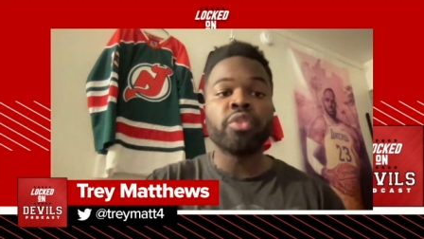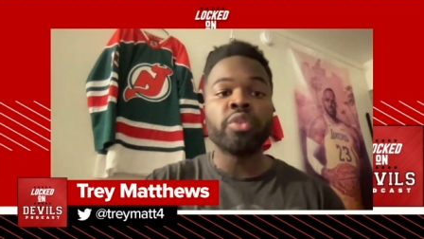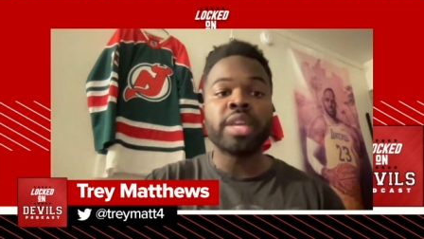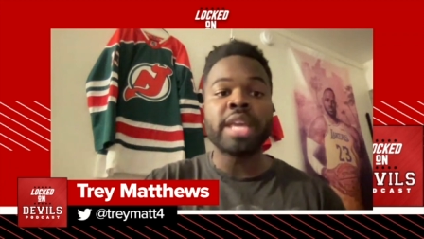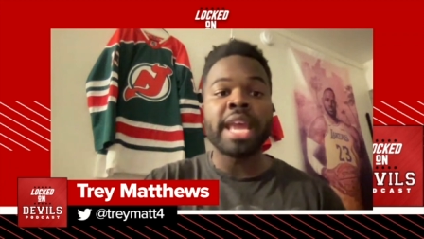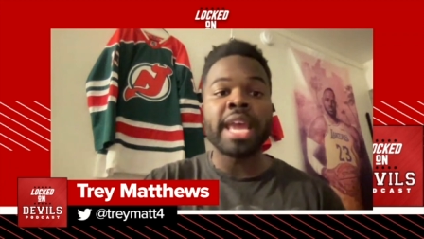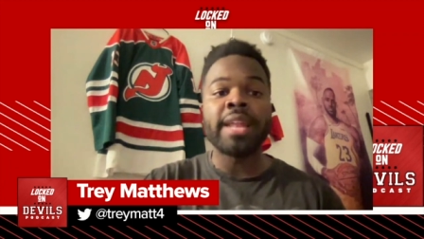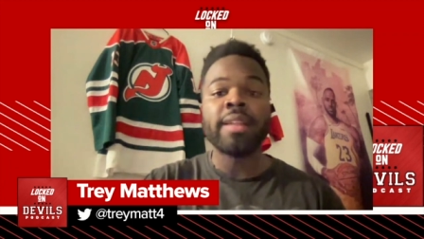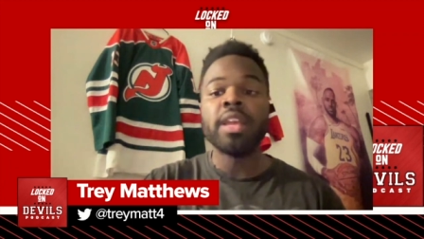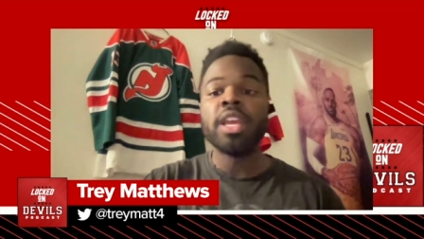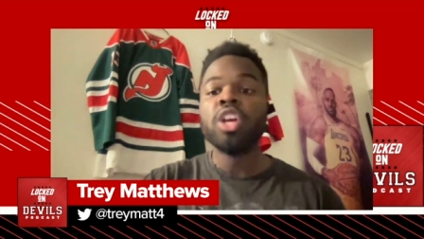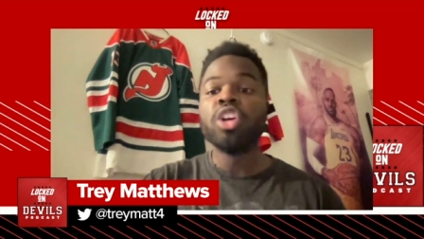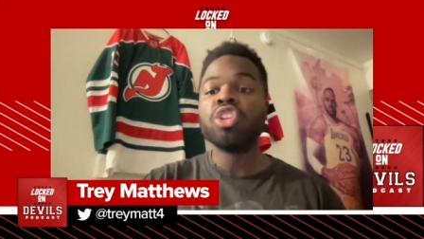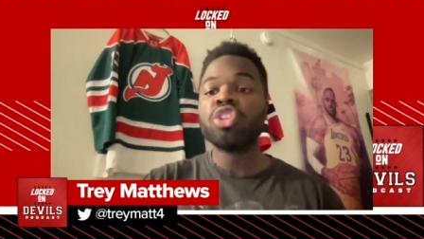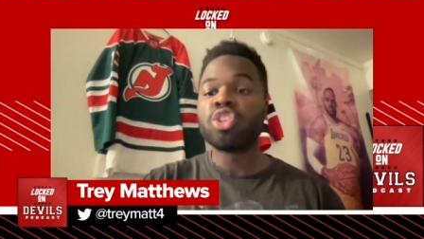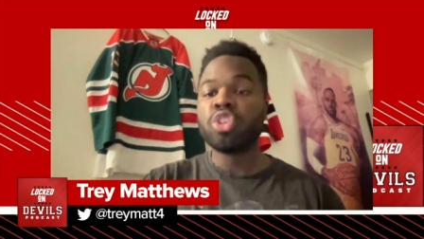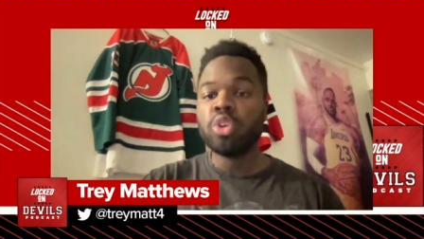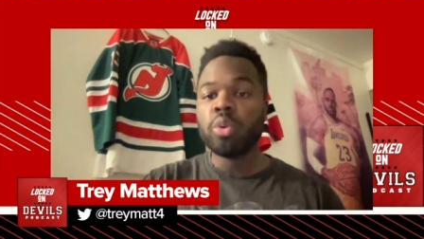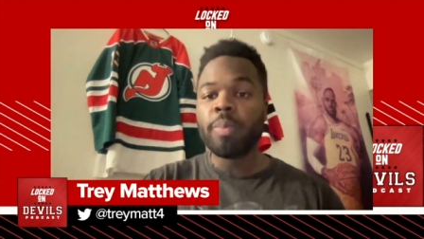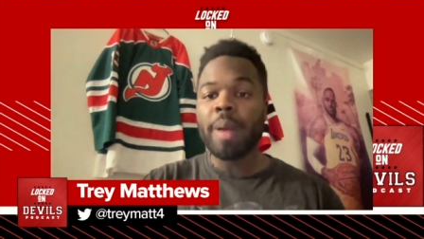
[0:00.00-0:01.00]
to get
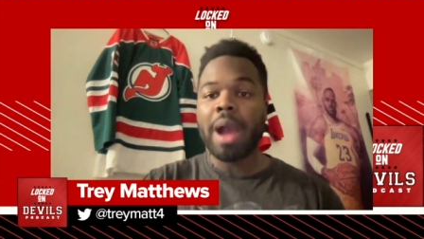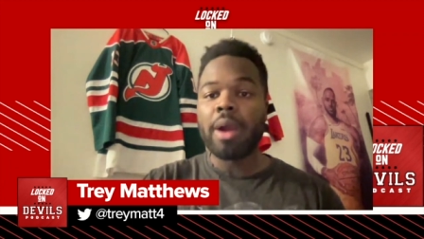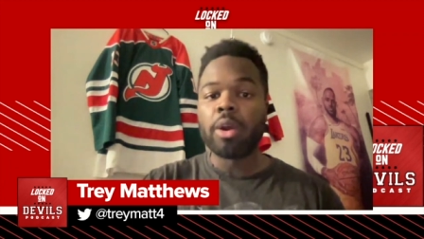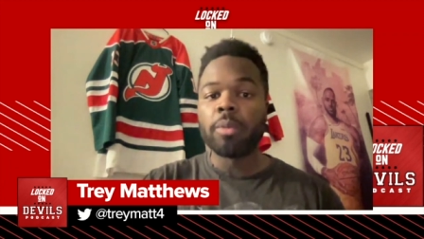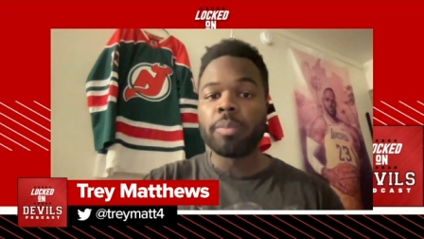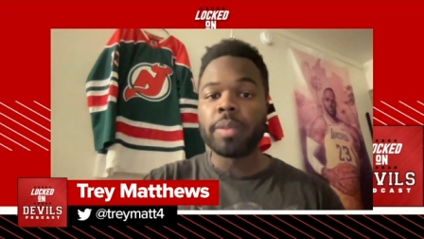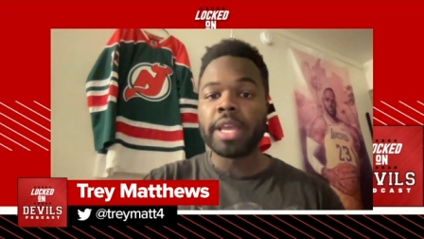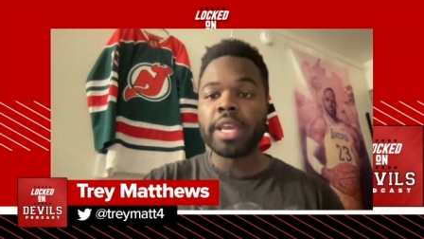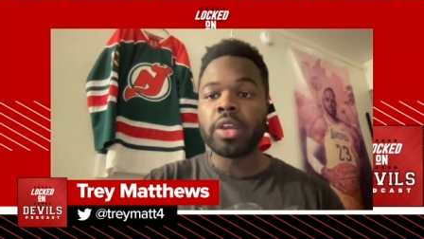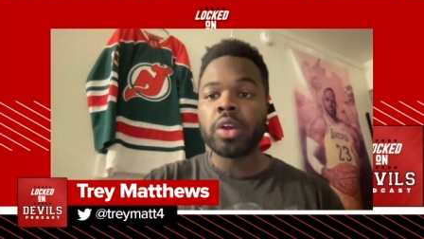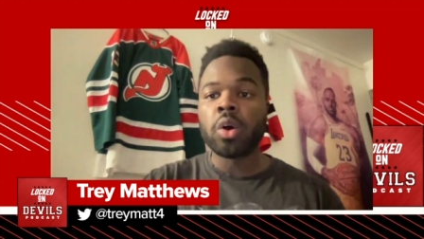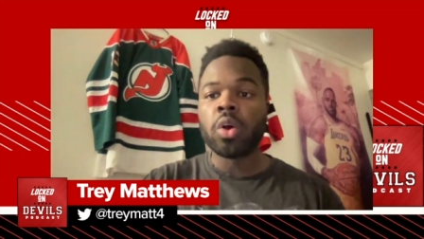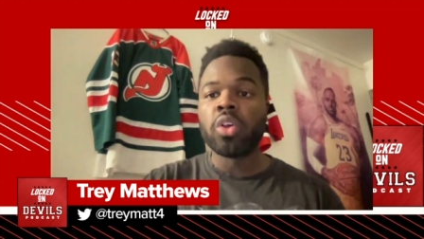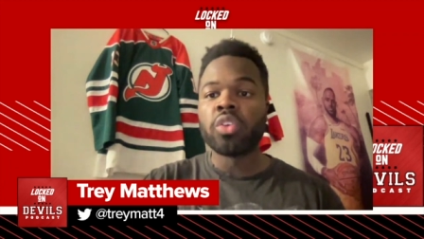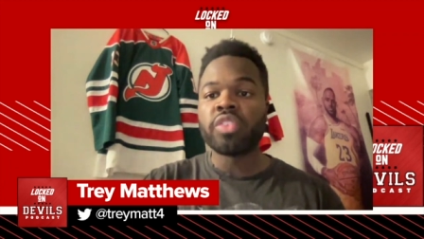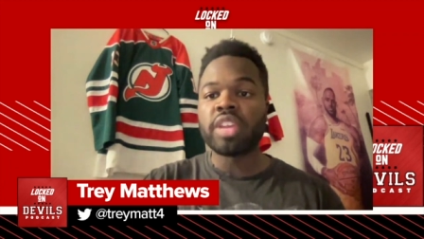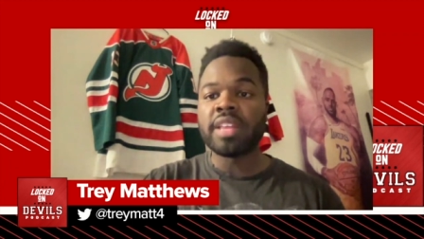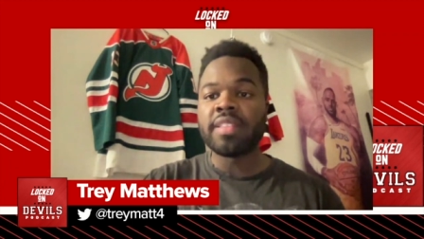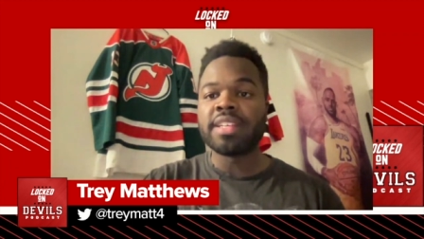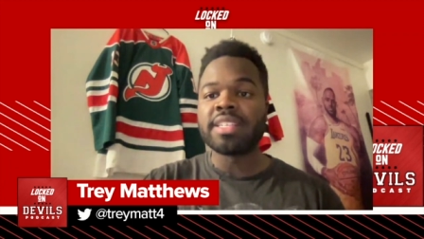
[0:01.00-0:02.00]
two power play
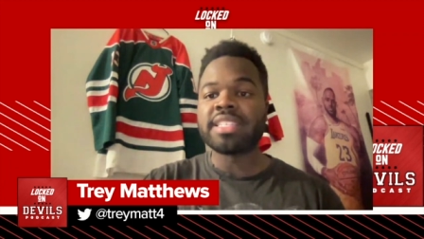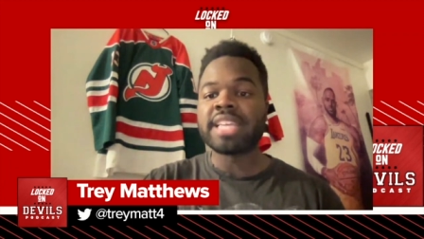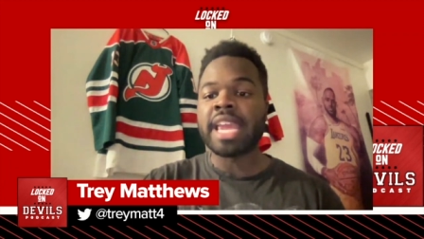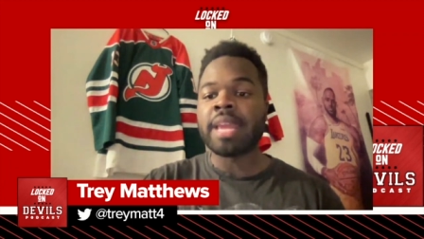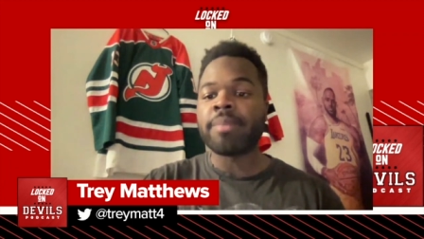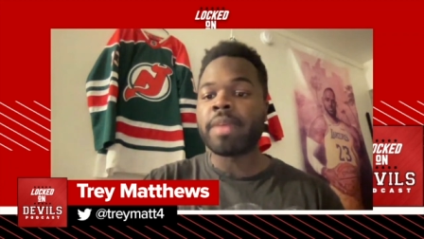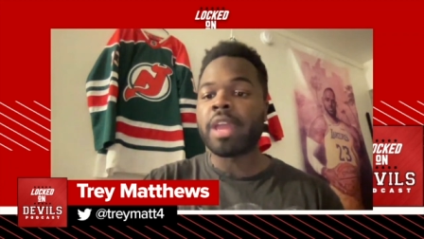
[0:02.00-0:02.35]
goals in this game.